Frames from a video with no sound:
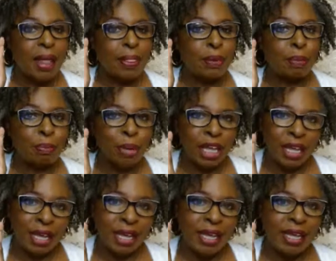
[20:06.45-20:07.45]
And the
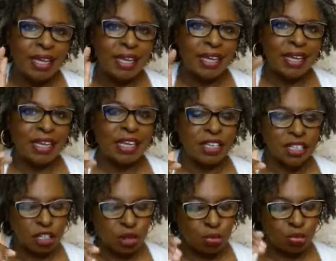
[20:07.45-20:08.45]
P
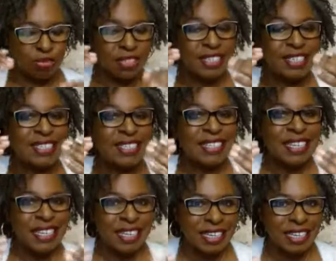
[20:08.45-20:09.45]
is to
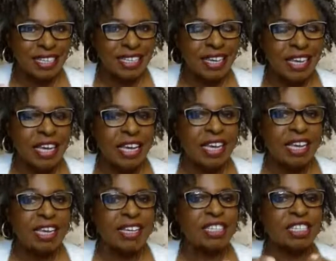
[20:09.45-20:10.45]
proceed
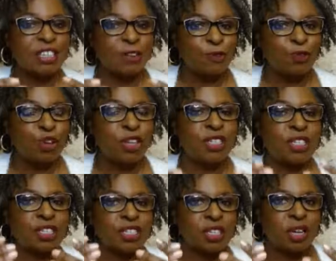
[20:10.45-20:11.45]
in a
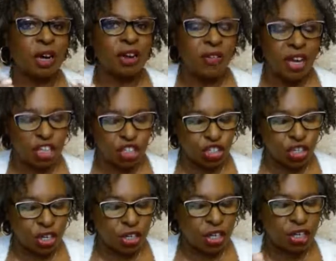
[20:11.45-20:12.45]
different
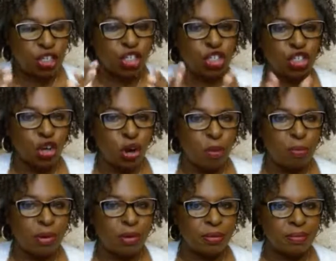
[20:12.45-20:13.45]
direction.
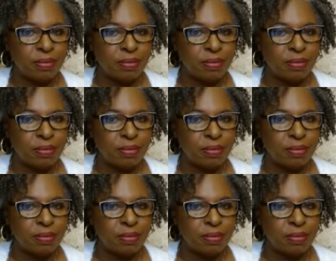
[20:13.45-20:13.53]
Stop.